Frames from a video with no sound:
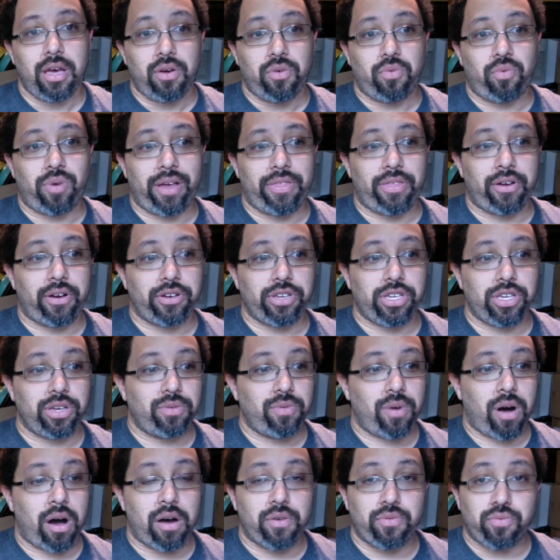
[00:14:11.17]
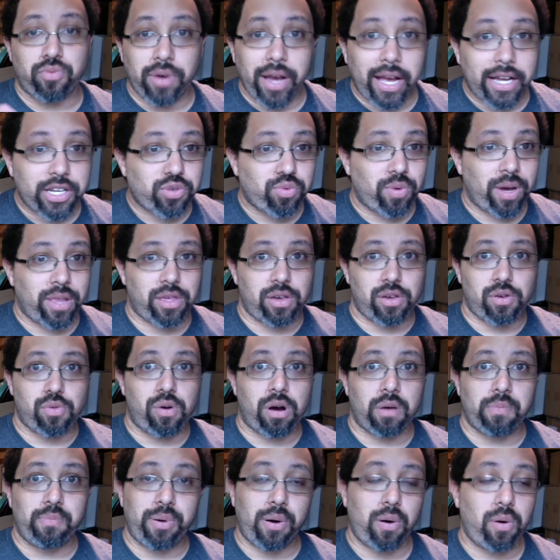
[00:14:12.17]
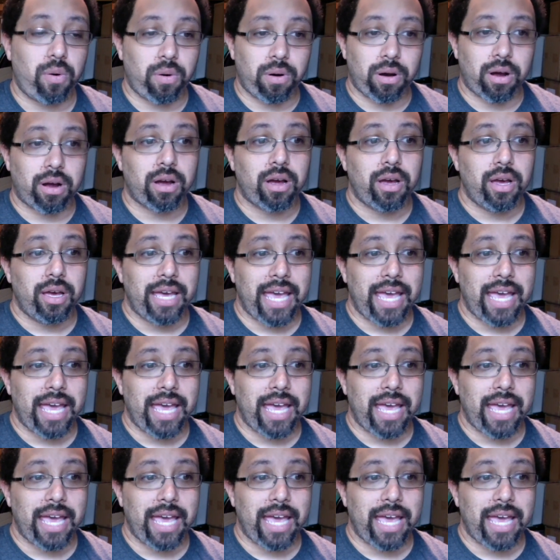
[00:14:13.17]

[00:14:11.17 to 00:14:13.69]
whether you are rich, whether you are poor.